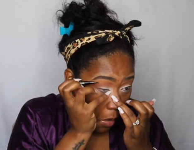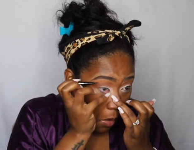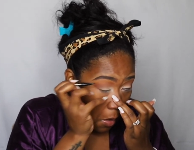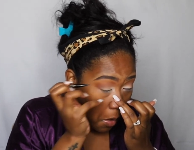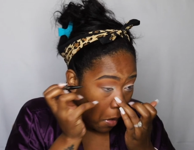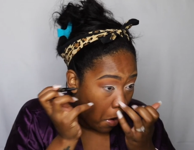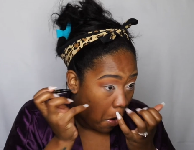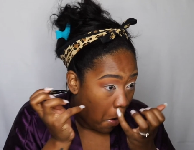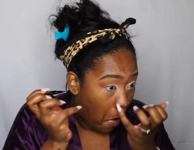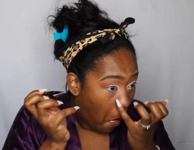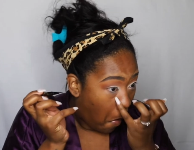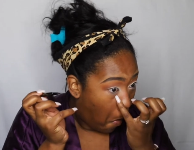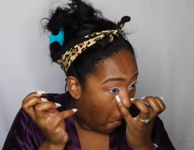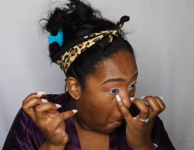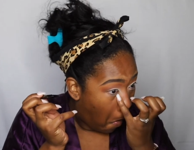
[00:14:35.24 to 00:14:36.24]

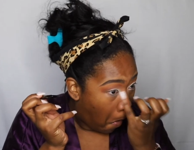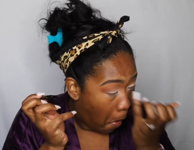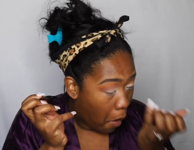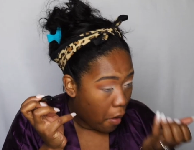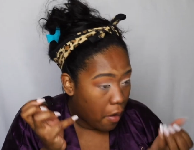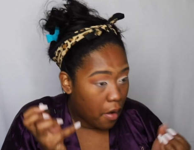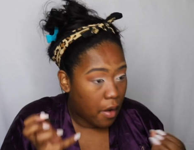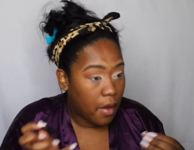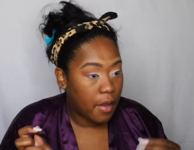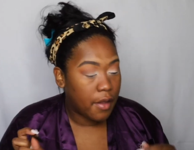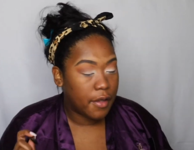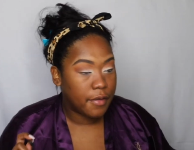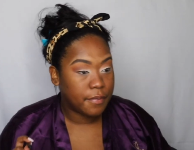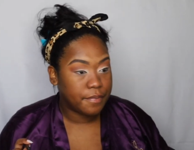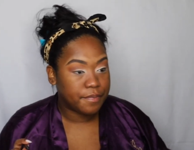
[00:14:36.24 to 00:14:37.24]

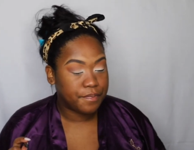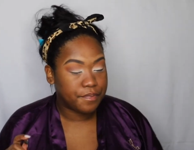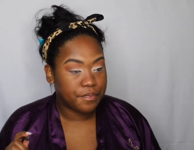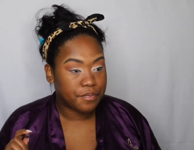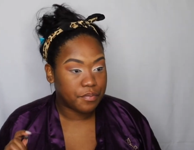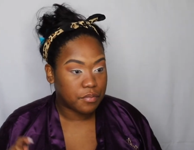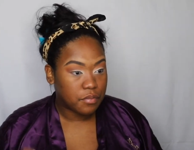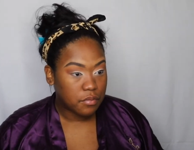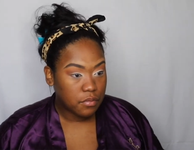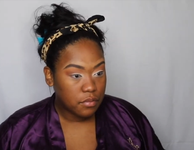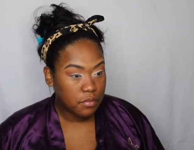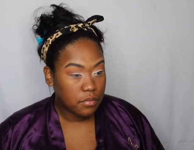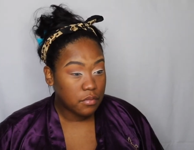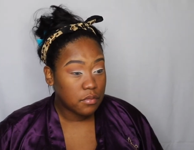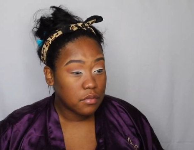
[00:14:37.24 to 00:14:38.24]

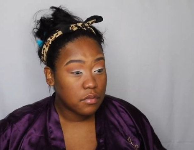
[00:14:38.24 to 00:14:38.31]
[no speech]